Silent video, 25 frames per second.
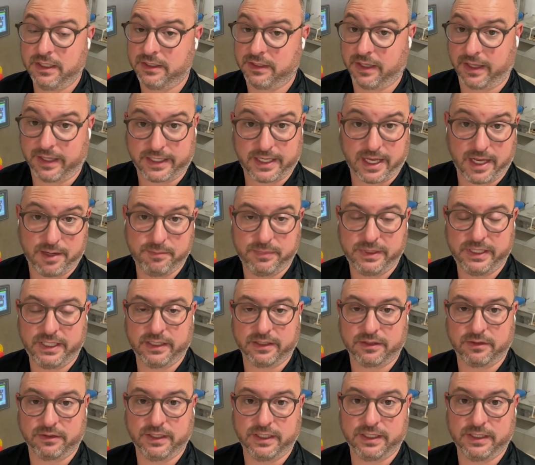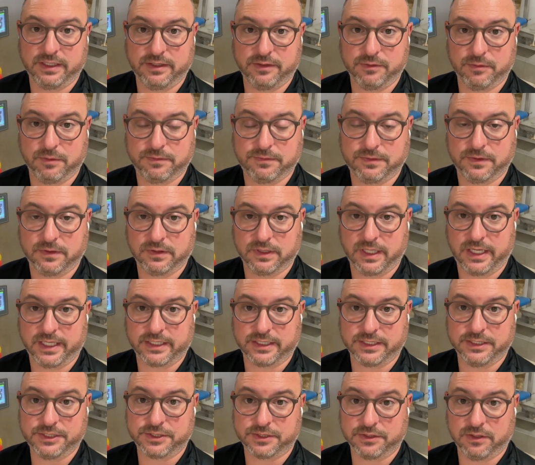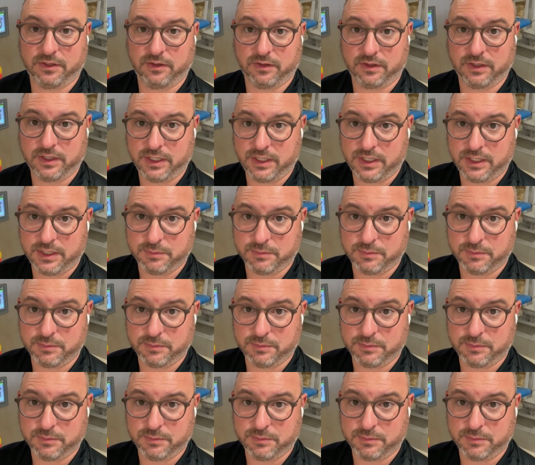It can be integrated into a full line control.